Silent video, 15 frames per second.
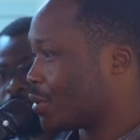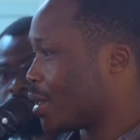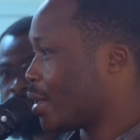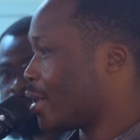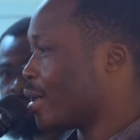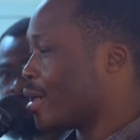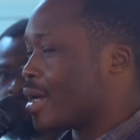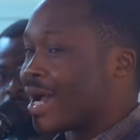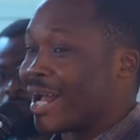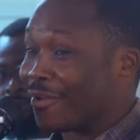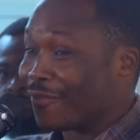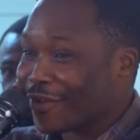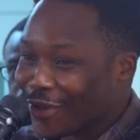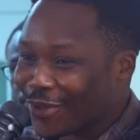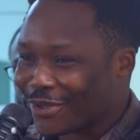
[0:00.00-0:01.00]
right? And
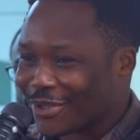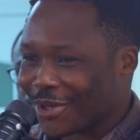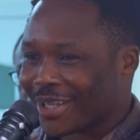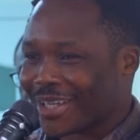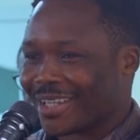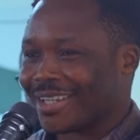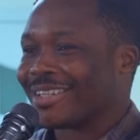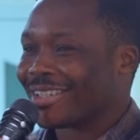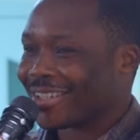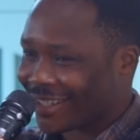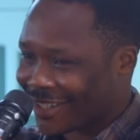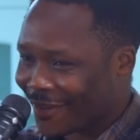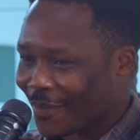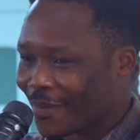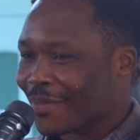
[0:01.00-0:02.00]
even you talking,
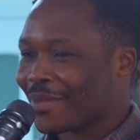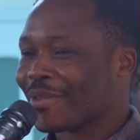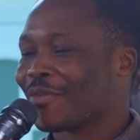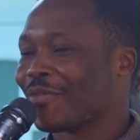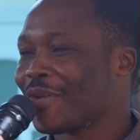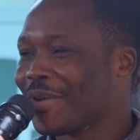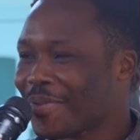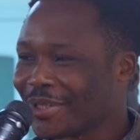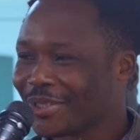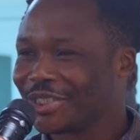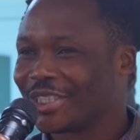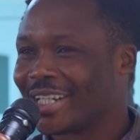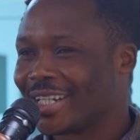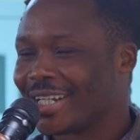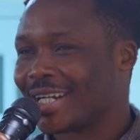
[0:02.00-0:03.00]
the female
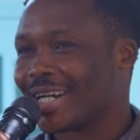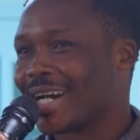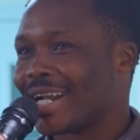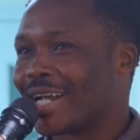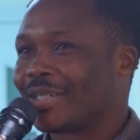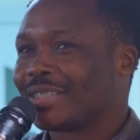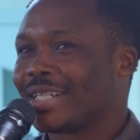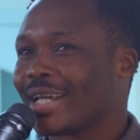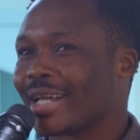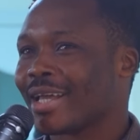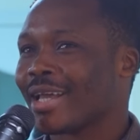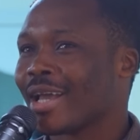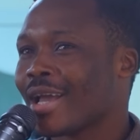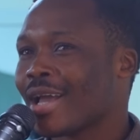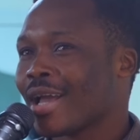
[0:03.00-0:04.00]
gender. And I was like,
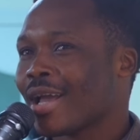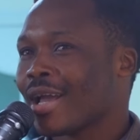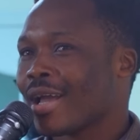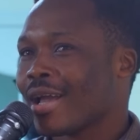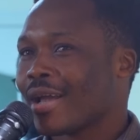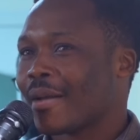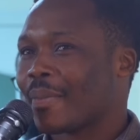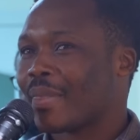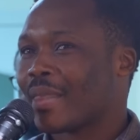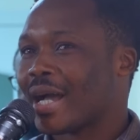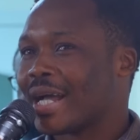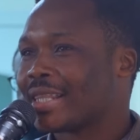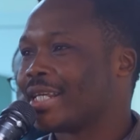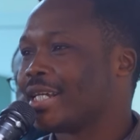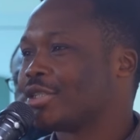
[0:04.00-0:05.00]

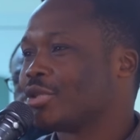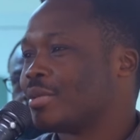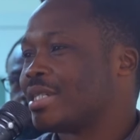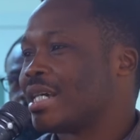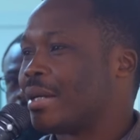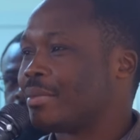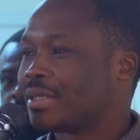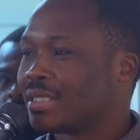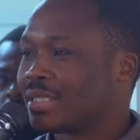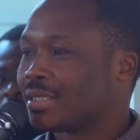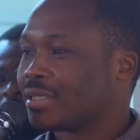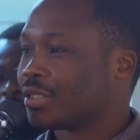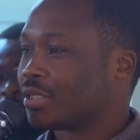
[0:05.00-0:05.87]
I think sometimes